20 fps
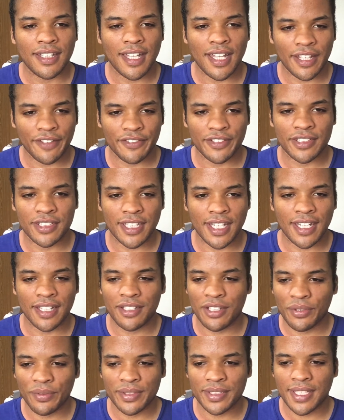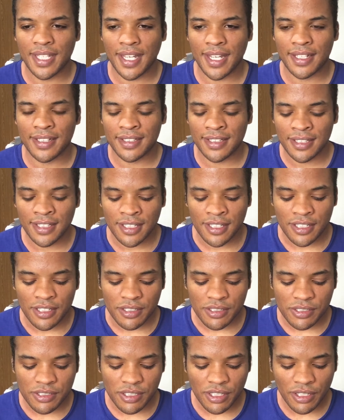every day. No one can.
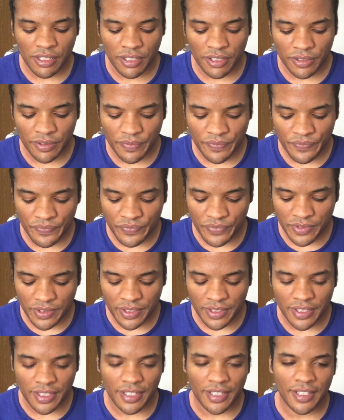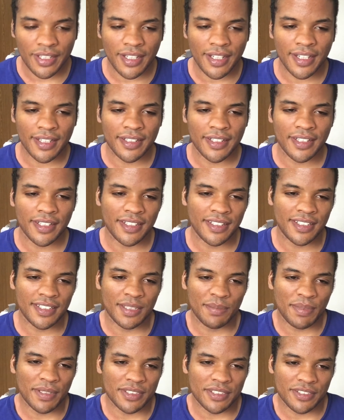So, and it
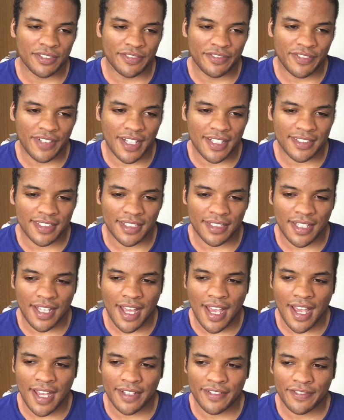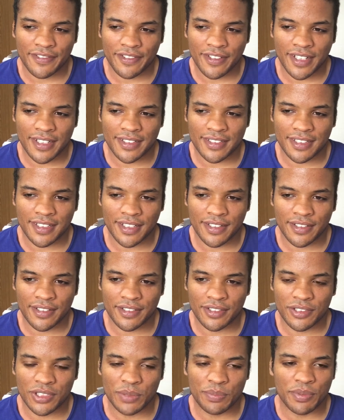depends on your friends. Like I had friends, they
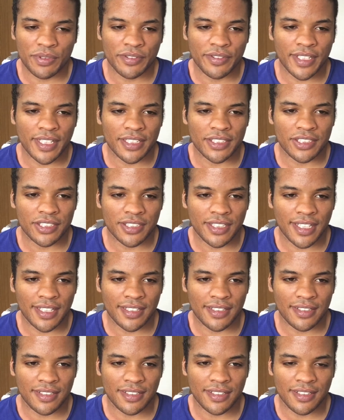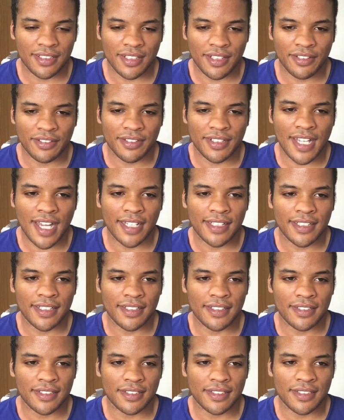are super rich. Like their
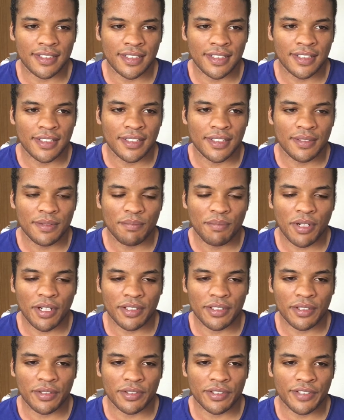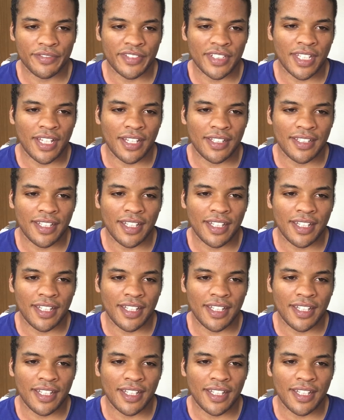daddy is probably the owner of